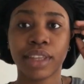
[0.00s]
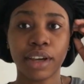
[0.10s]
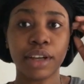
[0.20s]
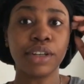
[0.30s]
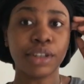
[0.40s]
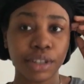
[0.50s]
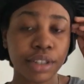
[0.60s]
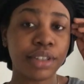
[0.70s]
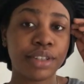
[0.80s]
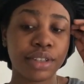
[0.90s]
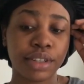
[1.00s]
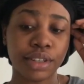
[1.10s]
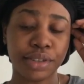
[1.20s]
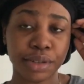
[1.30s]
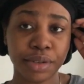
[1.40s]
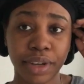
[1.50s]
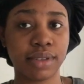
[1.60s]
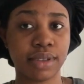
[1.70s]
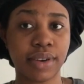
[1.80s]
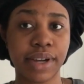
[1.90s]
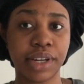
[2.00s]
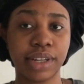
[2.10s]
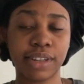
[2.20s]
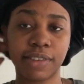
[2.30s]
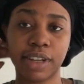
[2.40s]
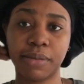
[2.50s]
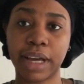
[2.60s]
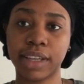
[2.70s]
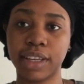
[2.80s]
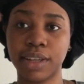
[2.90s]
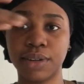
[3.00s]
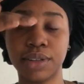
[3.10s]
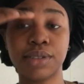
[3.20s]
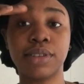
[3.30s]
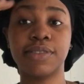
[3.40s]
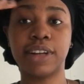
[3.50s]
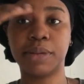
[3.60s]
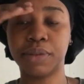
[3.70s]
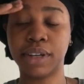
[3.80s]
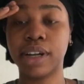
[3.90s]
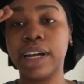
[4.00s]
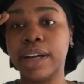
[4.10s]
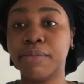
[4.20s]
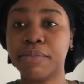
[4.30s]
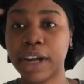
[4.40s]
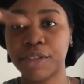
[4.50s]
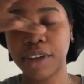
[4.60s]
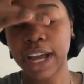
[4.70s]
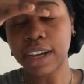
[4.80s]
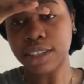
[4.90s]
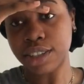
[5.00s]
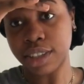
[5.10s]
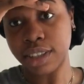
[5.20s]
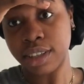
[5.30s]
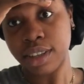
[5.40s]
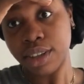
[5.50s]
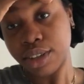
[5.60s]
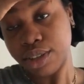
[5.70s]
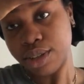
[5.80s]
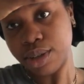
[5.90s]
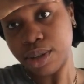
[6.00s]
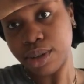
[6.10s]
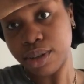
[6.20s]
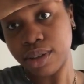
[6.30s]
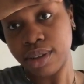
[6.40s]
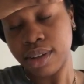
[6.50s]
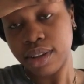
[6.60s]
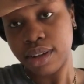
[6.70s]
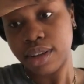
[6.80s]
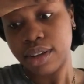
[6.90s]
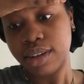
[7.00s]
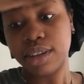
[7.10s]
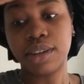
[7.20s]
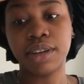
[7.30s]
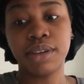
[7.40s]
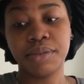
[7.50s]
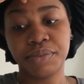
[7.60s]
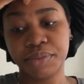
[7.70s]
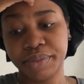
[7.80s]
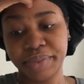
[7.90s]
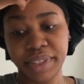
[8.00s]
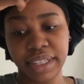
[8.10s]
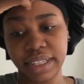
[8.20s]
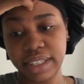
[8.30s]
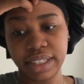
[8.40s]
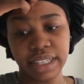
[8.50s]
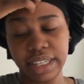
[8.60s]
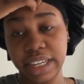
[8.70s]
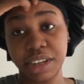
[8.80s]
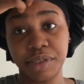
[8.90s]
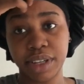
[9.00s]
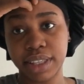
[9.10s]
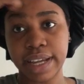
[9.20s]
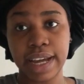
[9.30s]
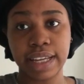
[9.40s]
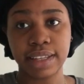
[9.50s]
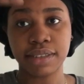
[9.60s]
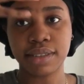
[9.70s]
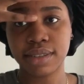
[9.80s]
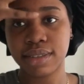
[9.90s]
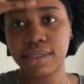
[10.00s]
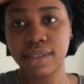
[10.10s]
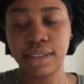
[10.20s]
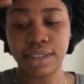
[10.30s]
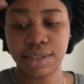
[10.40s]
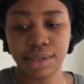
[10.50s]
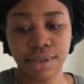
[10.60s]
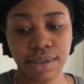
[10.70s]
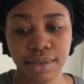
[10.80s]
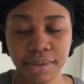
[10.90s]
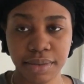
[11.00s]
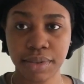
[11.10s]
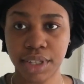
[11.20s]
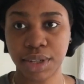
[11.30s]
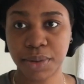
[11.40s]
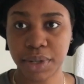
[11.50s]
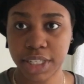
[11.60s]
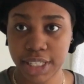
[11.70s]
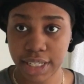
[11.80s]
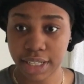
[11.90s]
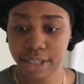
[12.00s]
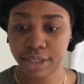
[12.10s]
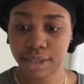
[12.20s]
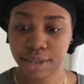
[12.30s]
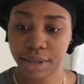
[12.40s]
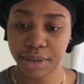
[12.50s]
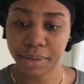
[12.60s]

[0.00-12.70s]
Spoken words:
a good jewelry so I don't develop like kilos or develop a bad reaction to, you know, an earring that is not good quality. So